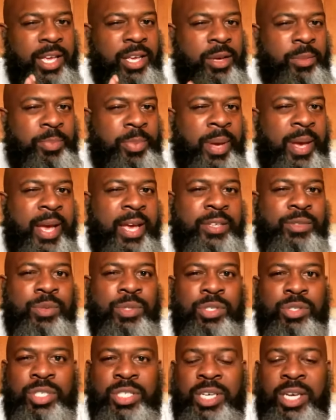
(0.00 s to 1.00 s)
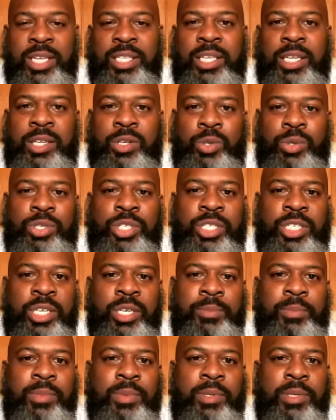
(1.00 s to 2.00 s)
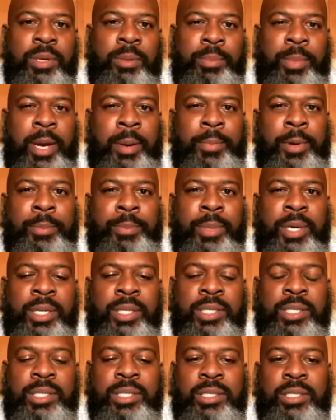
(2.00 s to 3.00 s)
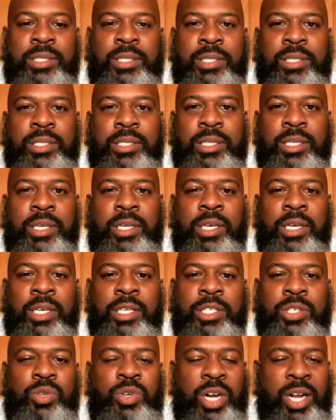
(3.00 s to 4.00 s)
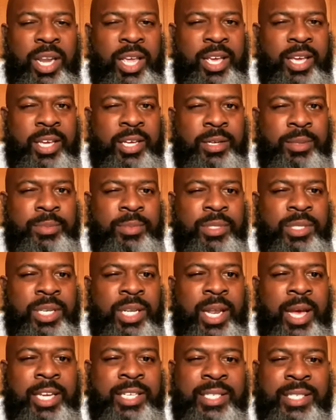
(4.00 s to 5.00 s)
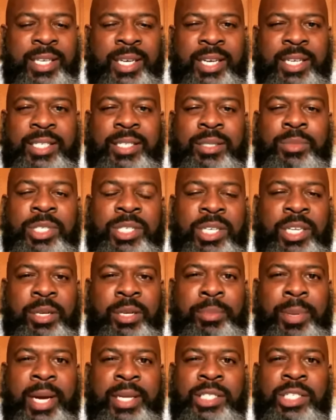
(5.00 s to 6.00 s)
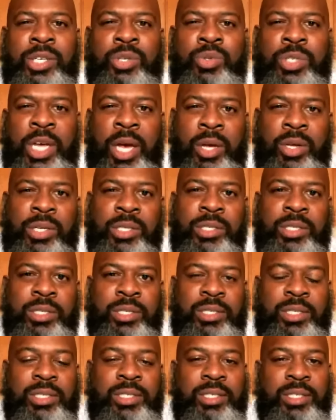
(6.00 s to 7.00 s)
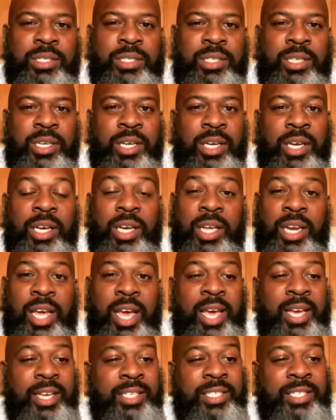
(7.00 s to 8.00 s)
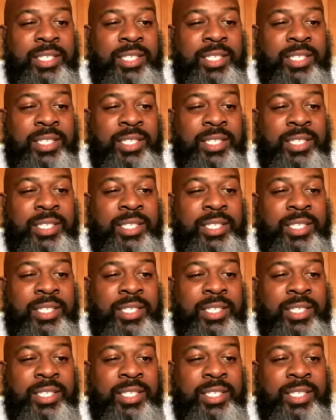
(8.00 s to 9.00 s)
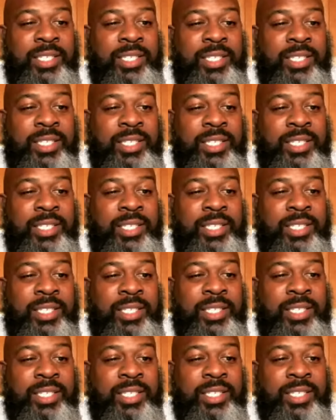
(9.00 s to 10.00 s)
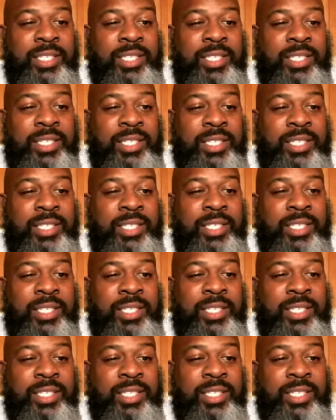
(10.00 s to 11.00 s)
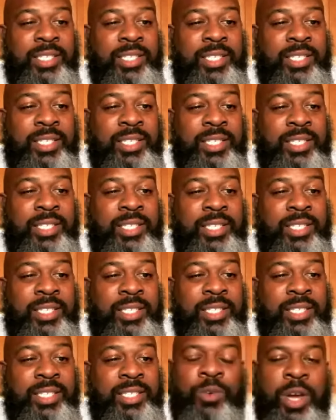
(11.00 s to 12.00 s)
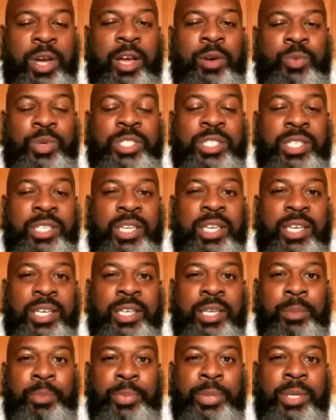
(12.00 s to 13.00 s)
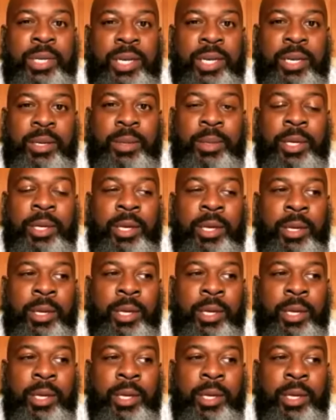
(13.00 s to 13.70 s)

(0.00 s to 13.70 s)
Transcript: I gave you a pass when you said the little shit about my mother. You claim that I said some shit about your daughter. And I ain't say nothing about her. You know what I'm saying? All I said is you running around with the nigga that put up